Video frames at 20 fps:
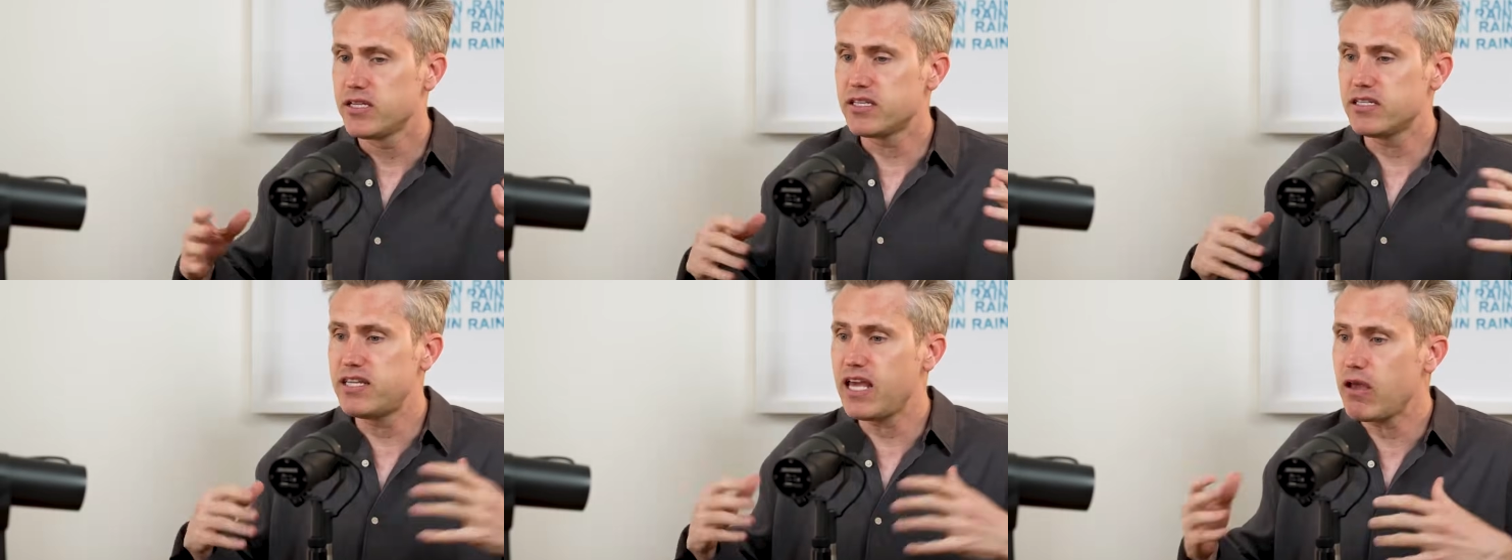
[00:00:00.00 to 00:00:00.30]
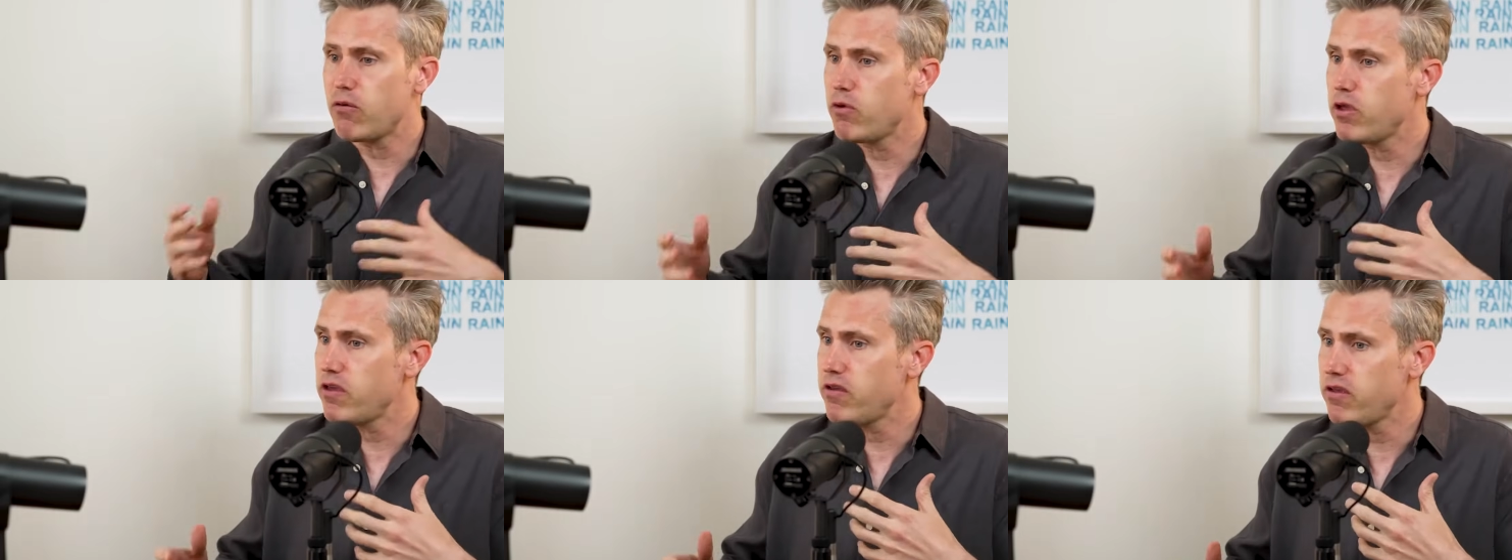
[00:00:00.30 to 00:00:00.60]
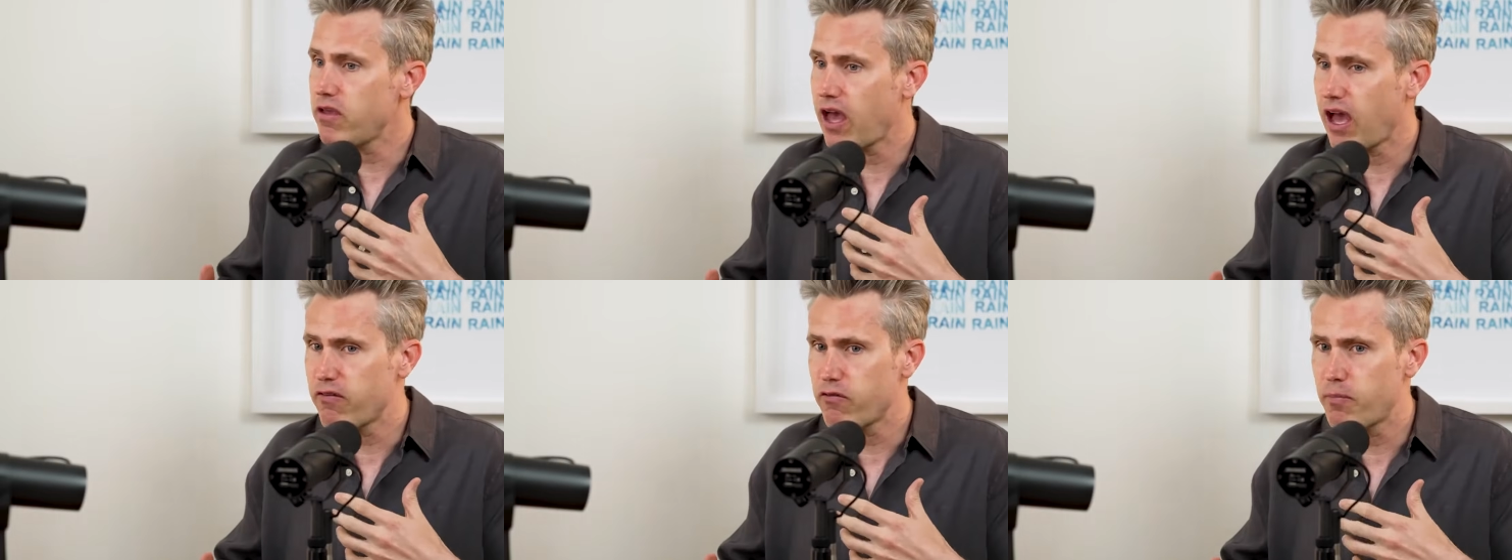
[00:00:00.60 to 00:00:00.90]
To date,
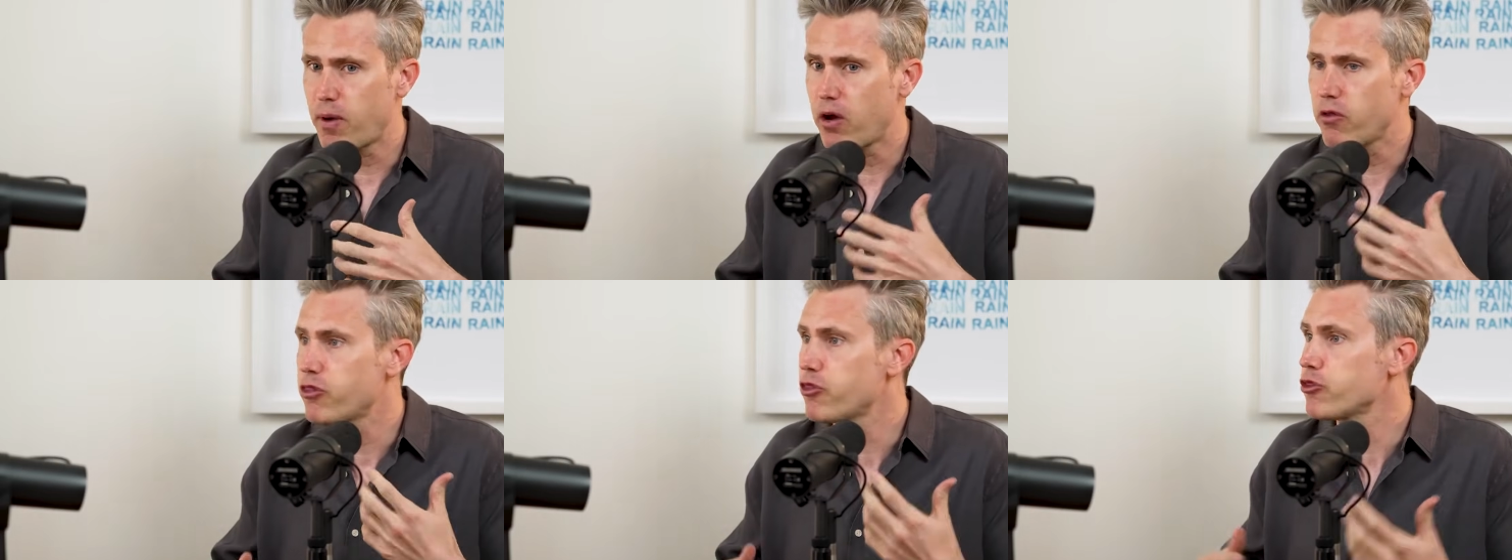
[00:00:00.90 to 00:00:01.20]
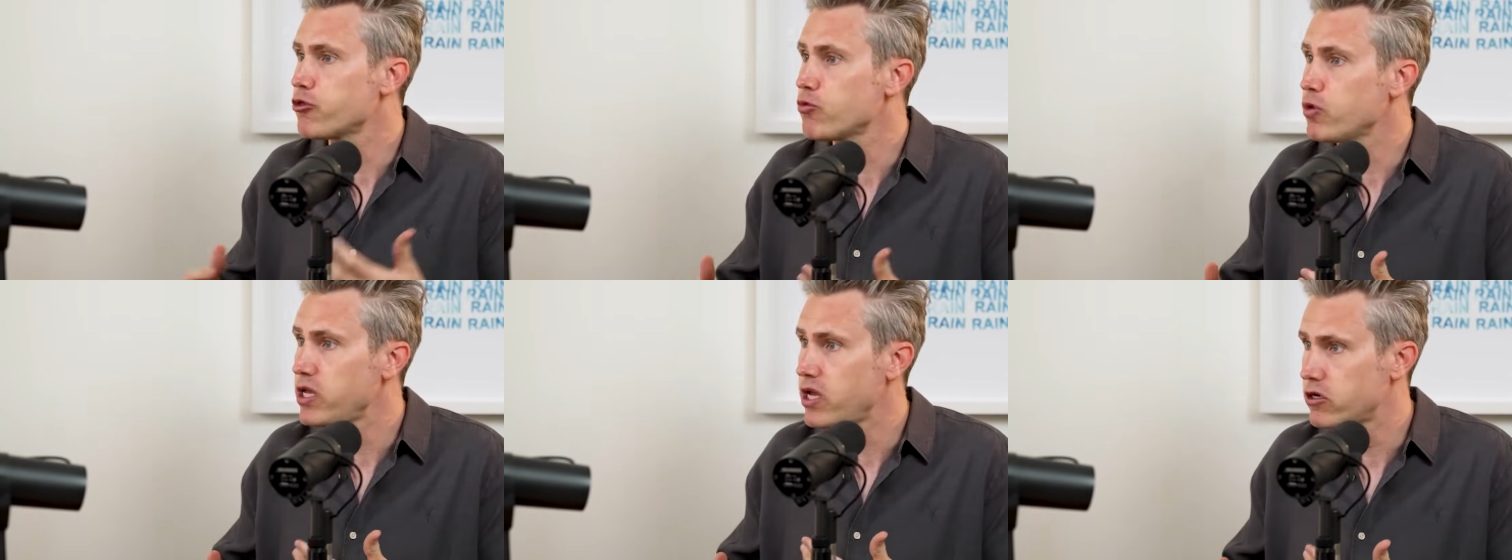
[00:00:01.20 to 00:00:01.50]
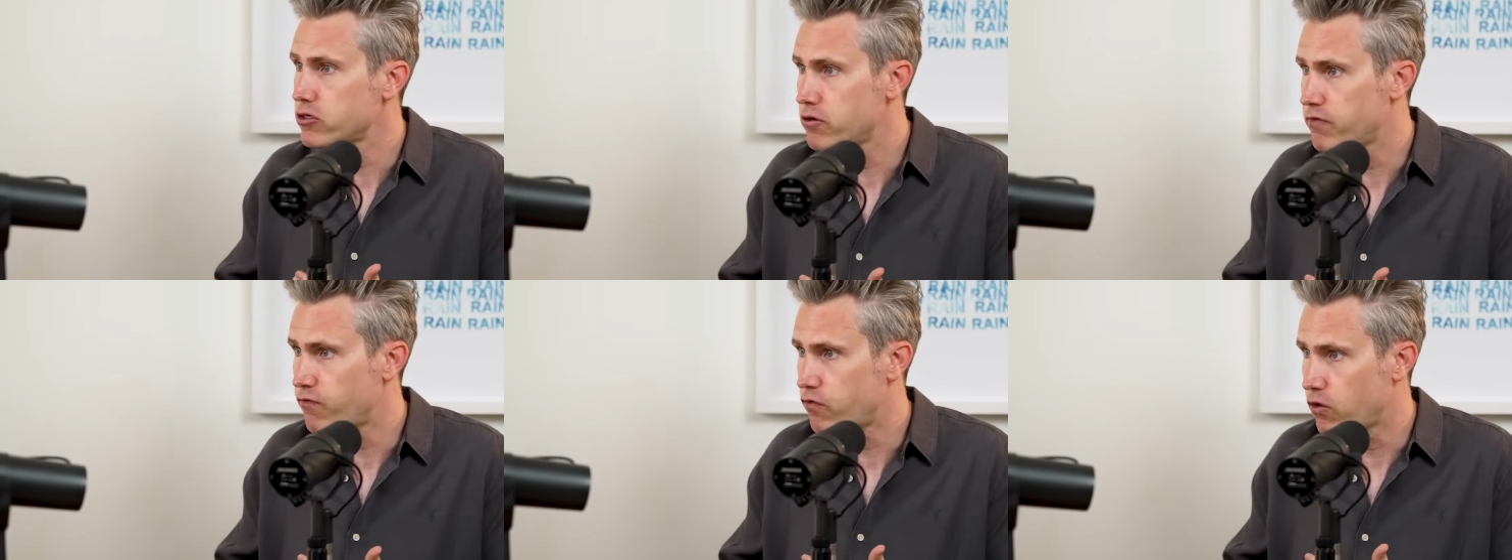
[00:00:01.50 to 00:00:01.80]
we have about
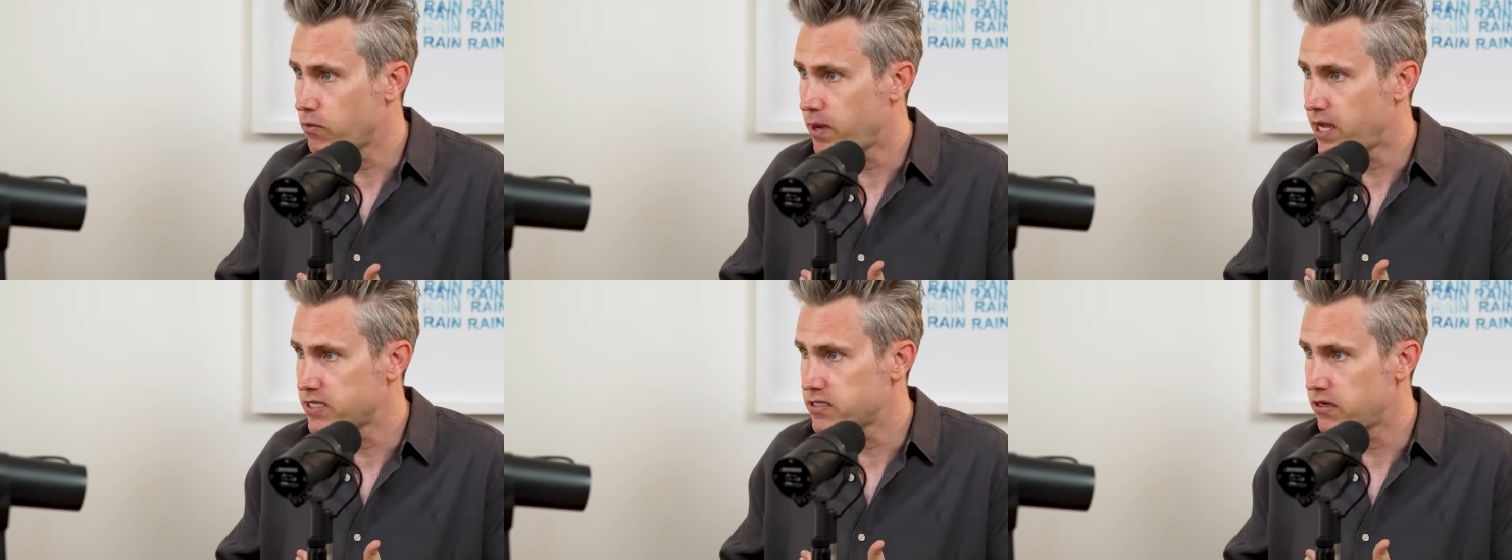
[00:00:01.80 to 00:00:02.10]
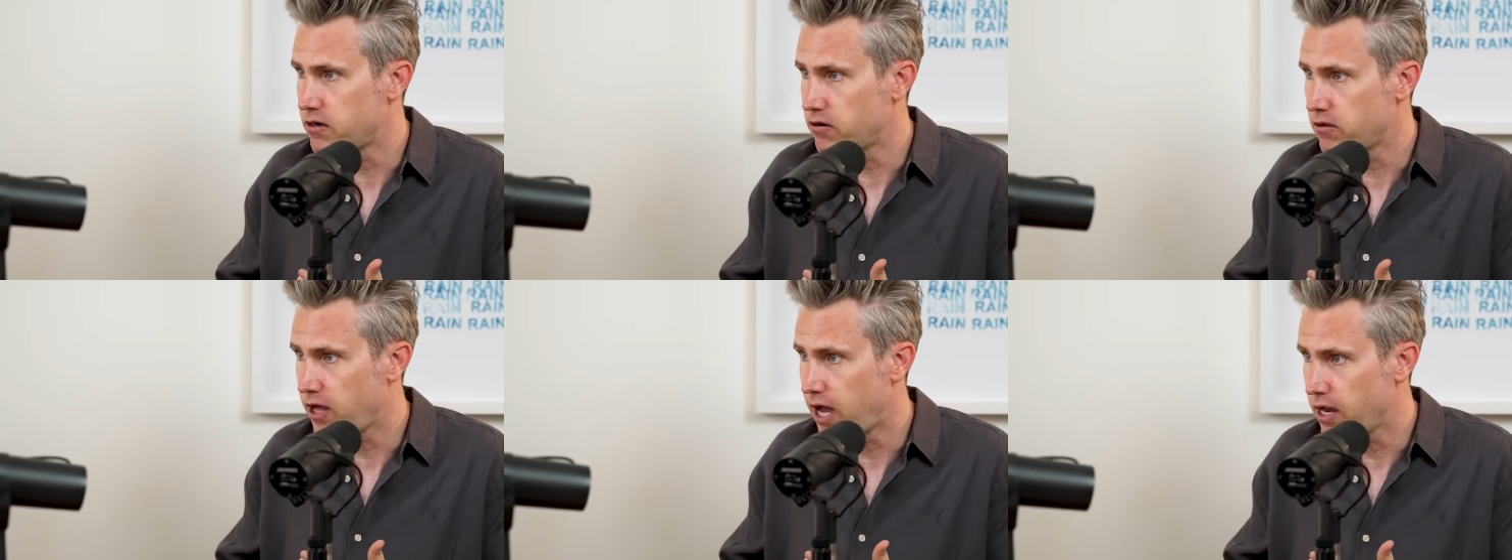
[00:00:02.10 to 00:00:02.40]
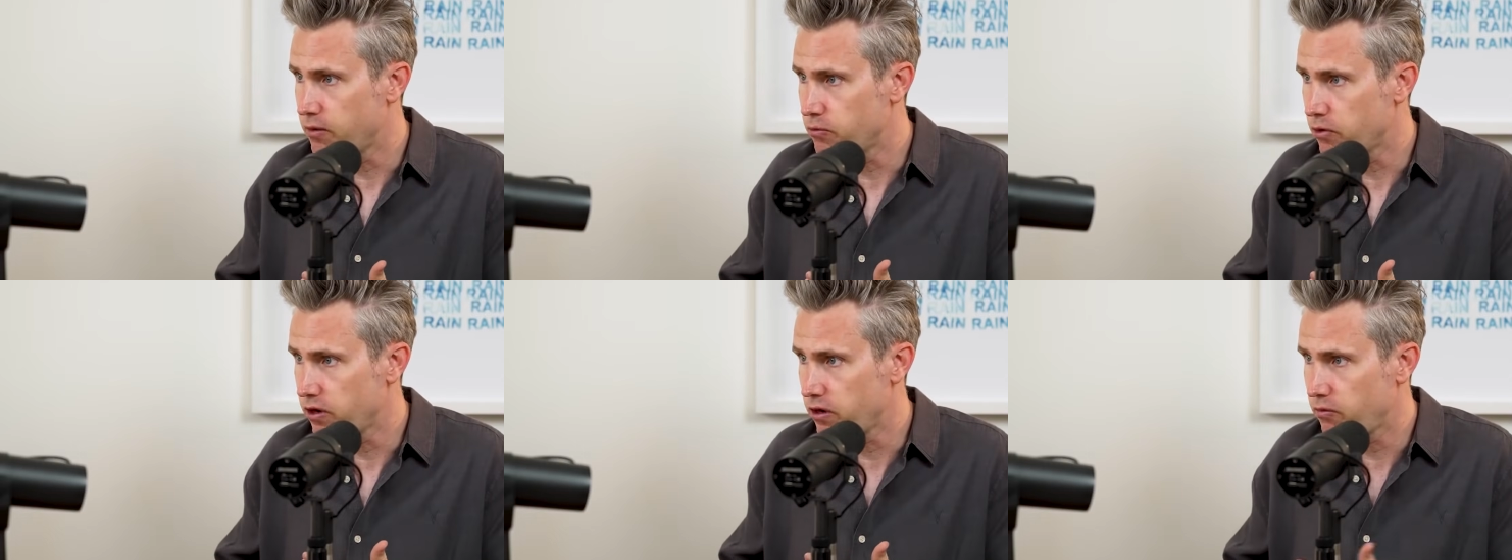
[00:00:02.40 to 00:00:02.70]
300 formats in our
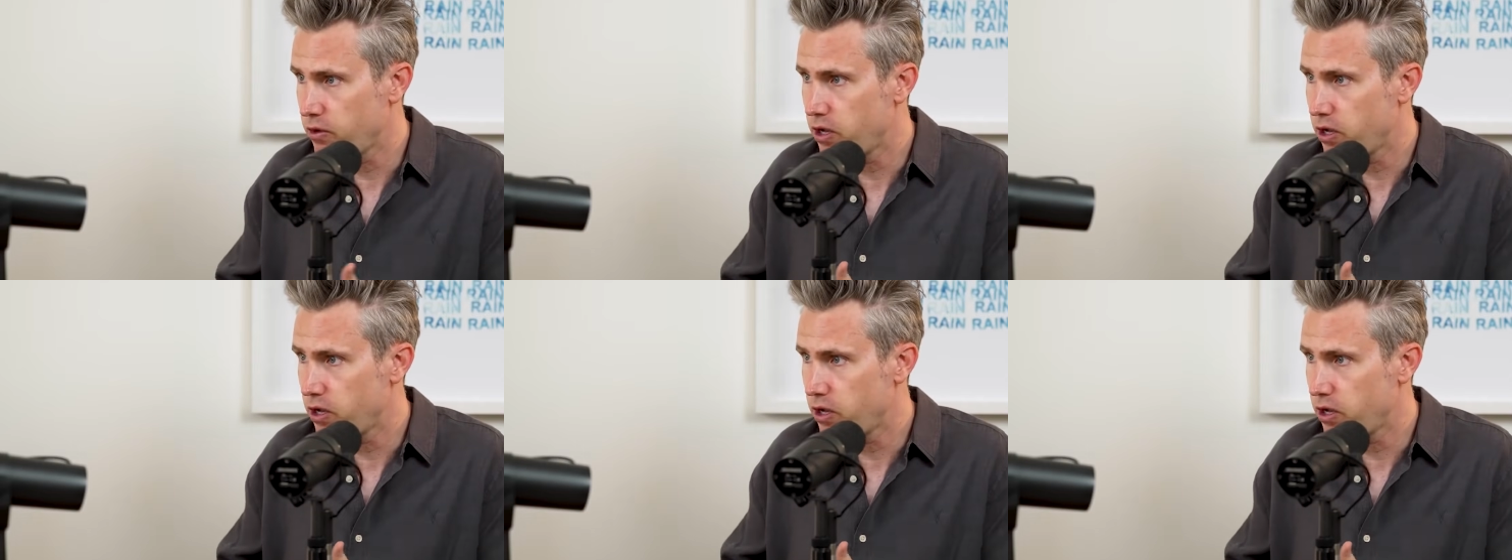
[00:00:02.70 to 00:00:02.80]
library.